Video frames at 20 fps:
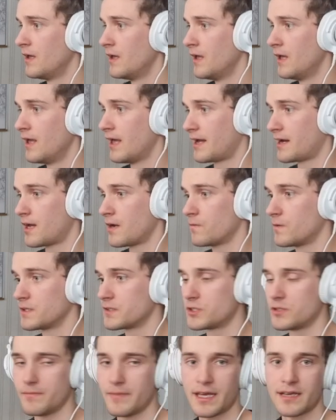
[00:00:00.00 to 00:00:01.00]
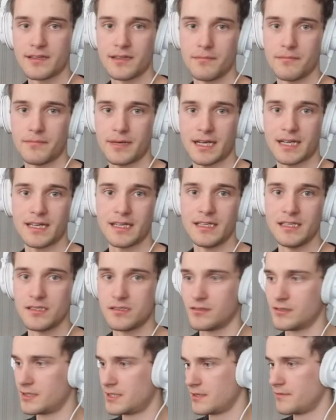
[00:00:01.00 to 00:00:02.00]
and I want to make them back into
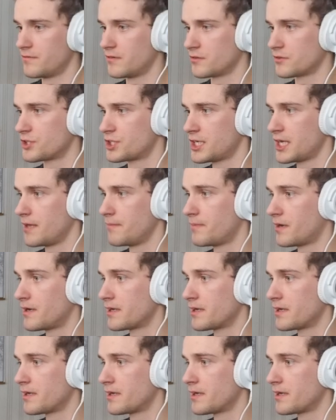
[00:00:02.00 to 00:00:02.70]
the default shape.